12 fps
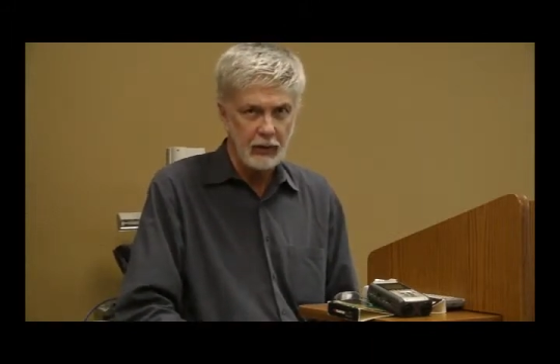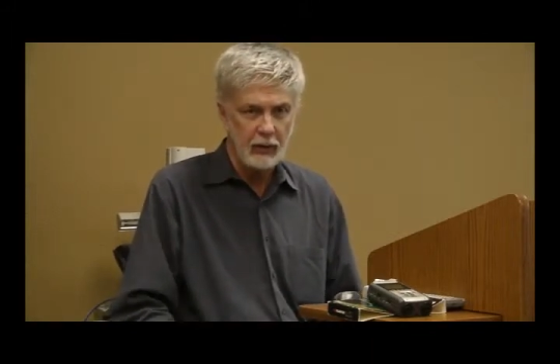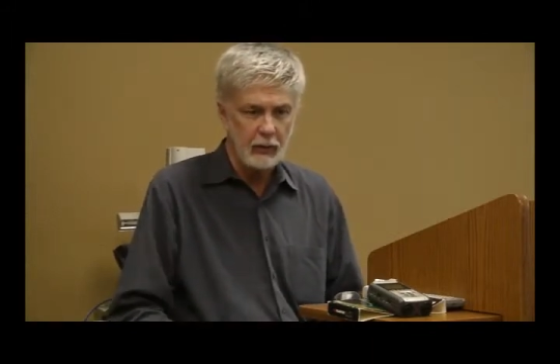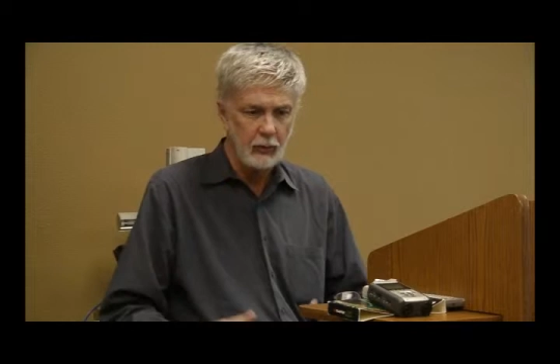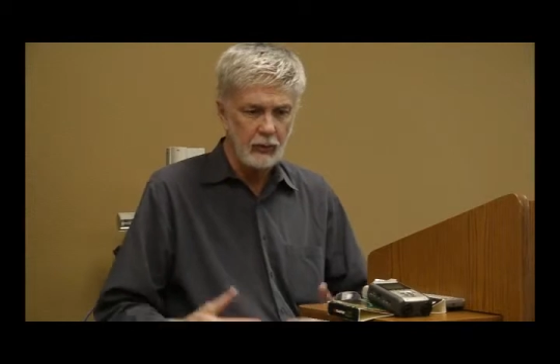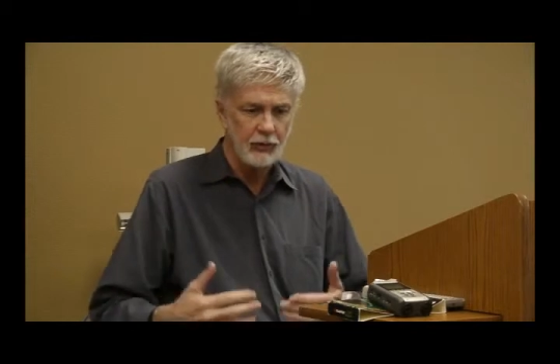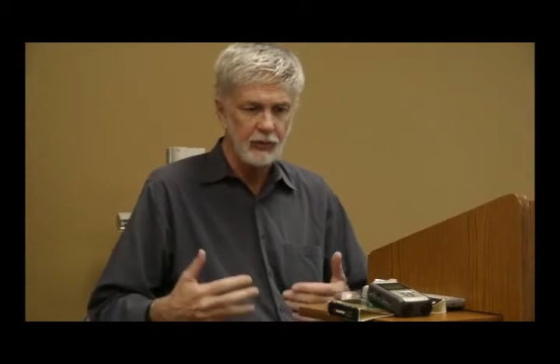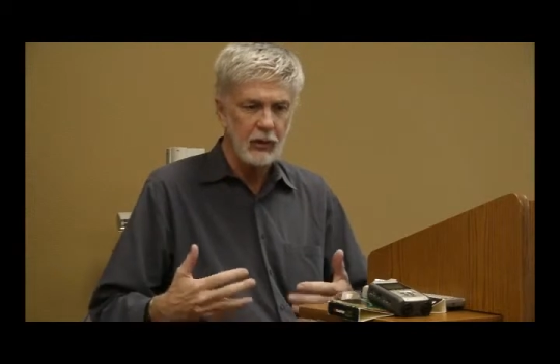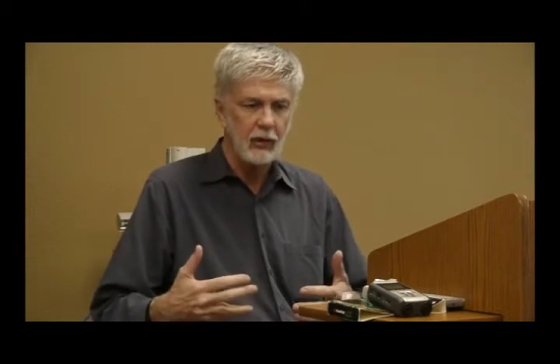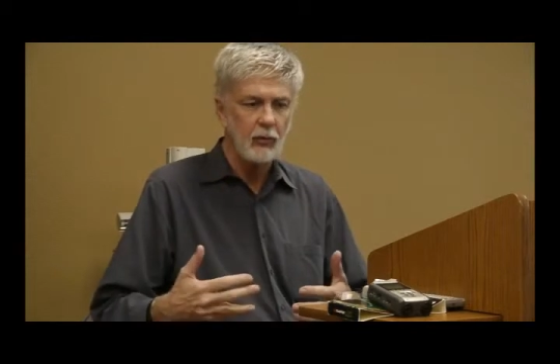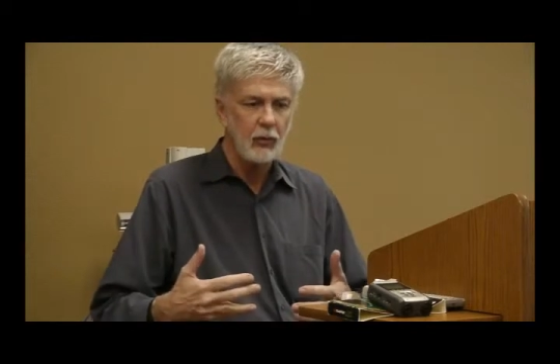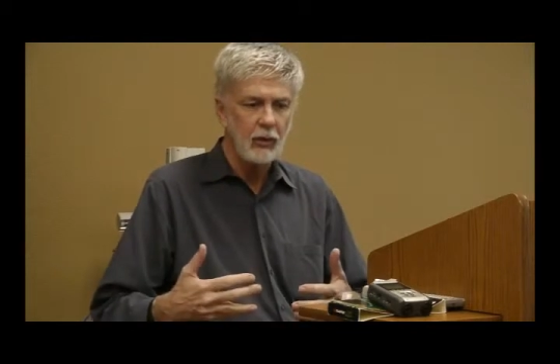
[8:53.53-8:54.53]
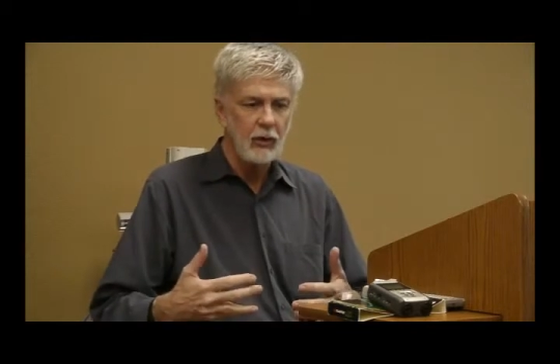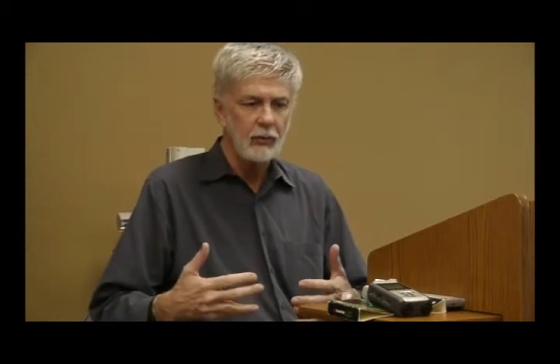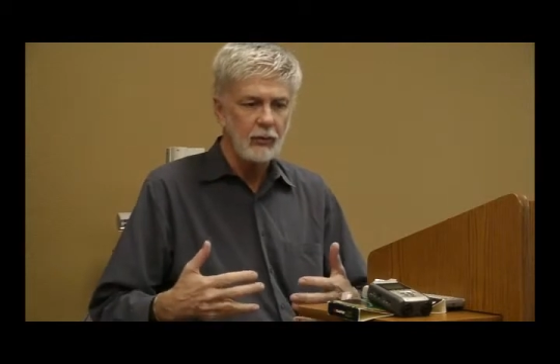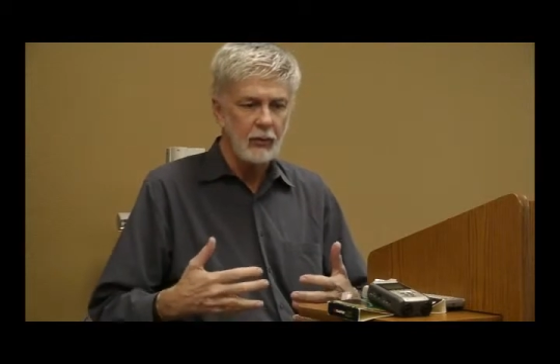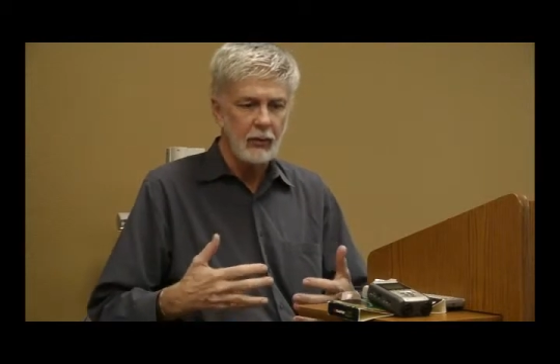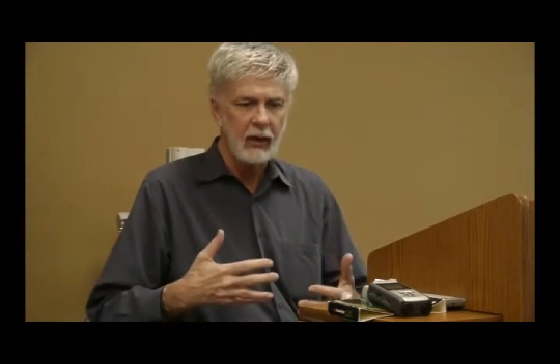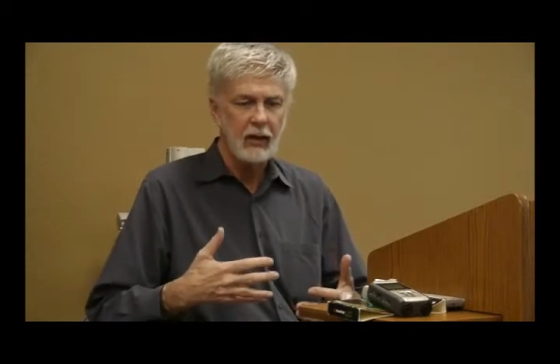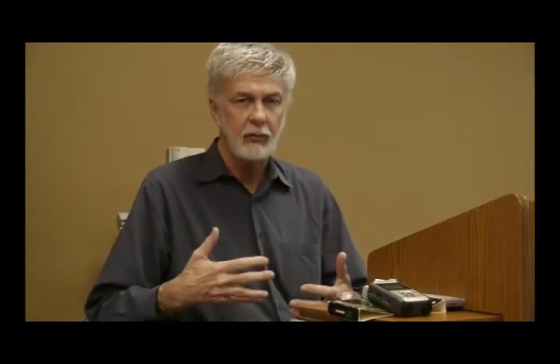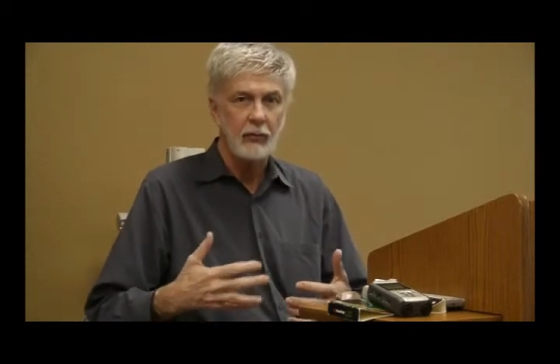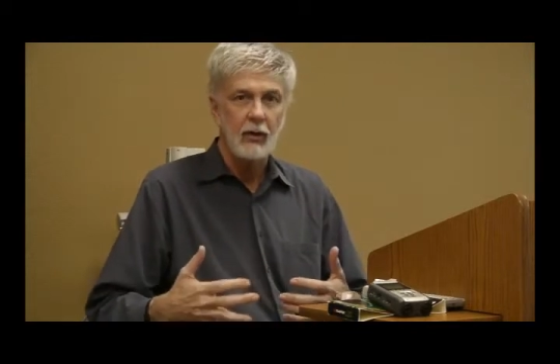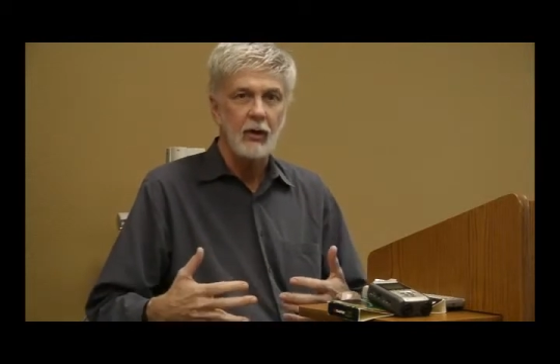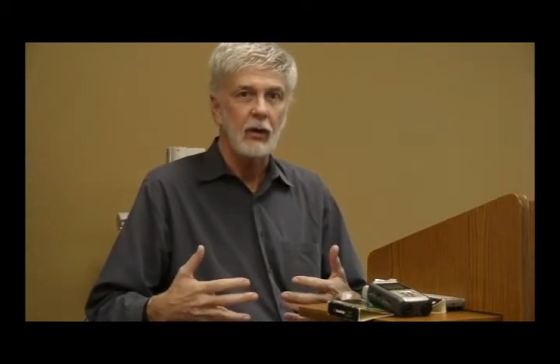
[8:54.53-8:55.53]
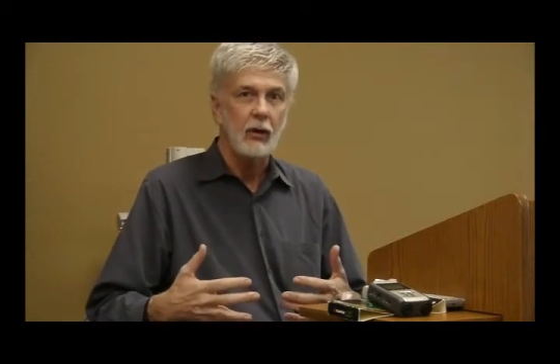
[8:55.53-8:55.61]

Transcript: and they were discovered to have